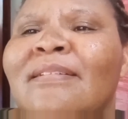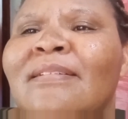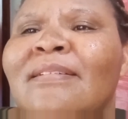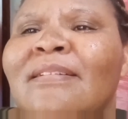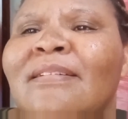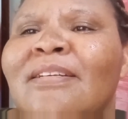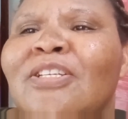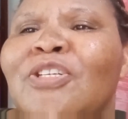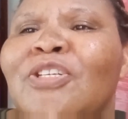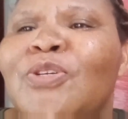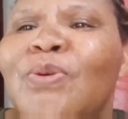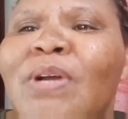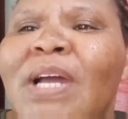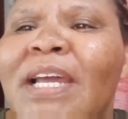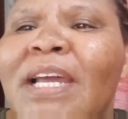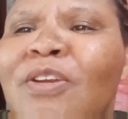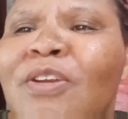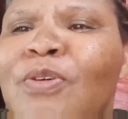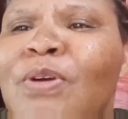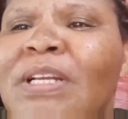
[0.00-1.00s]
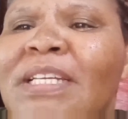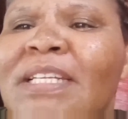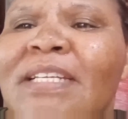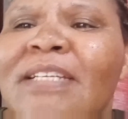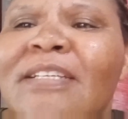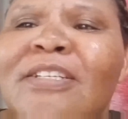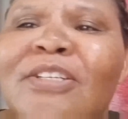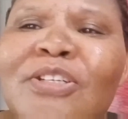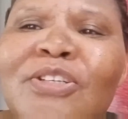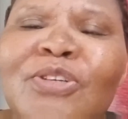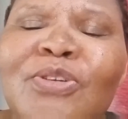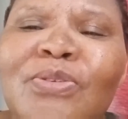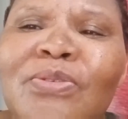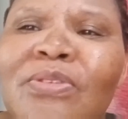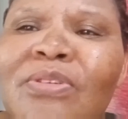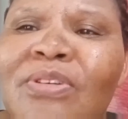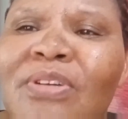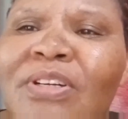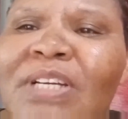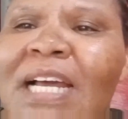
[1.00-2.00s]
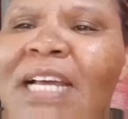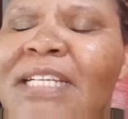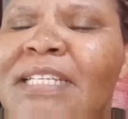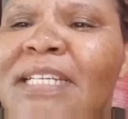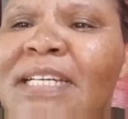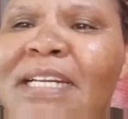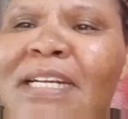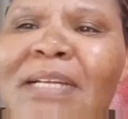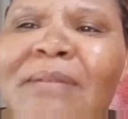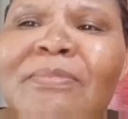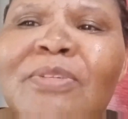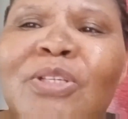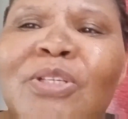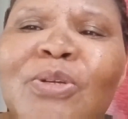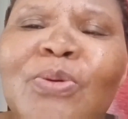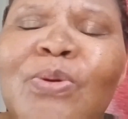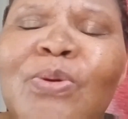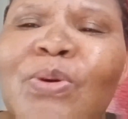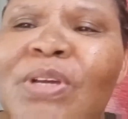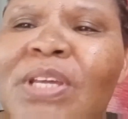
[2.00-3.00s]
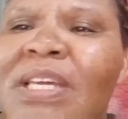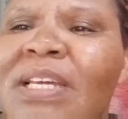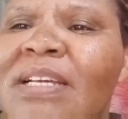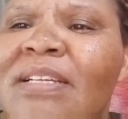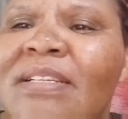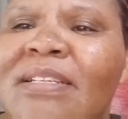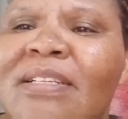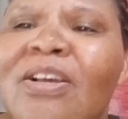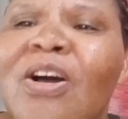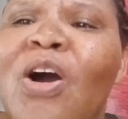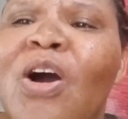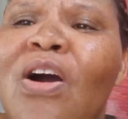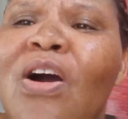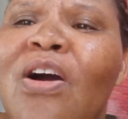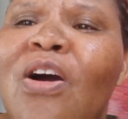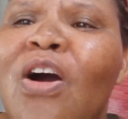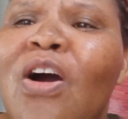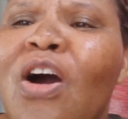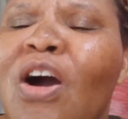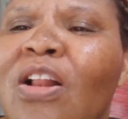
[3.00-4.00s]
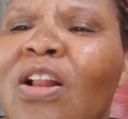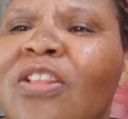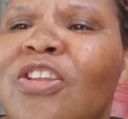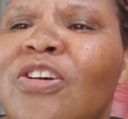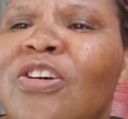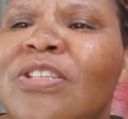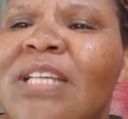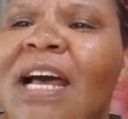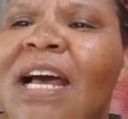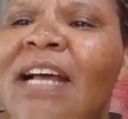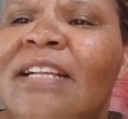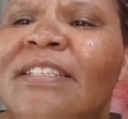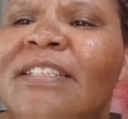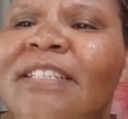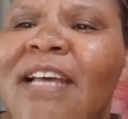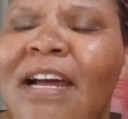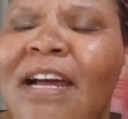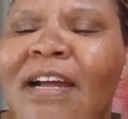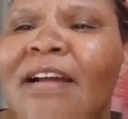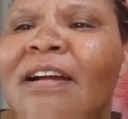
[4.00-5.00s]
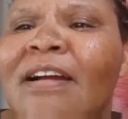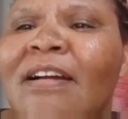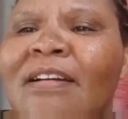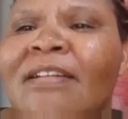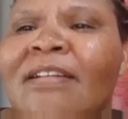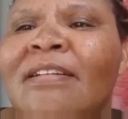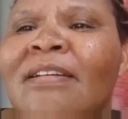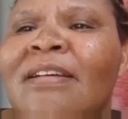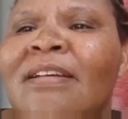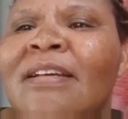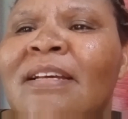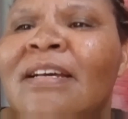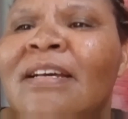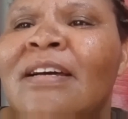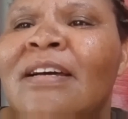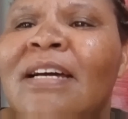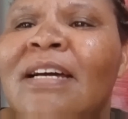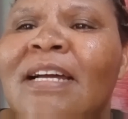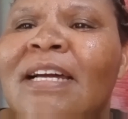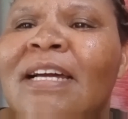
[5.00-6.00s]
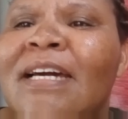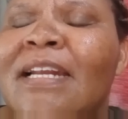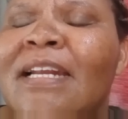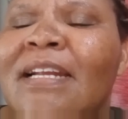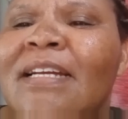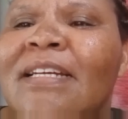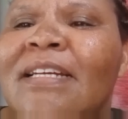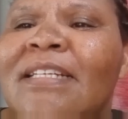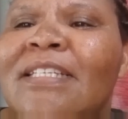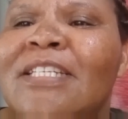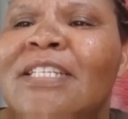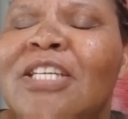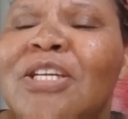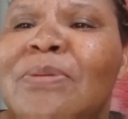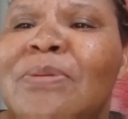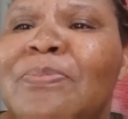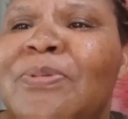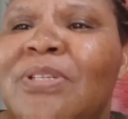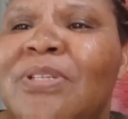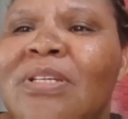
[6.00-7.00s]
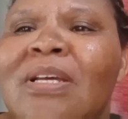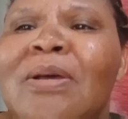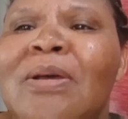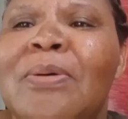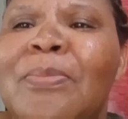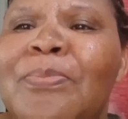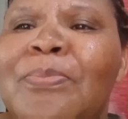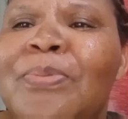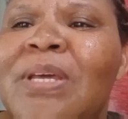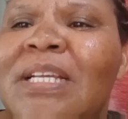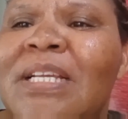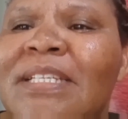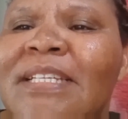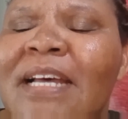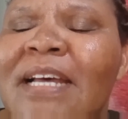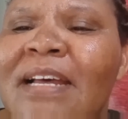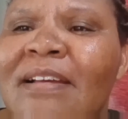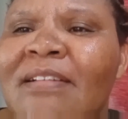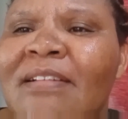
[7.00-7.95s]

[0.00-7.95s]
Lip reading: Sugar in your tea, ice creams, cookies, all those are junk. Chips, pizza,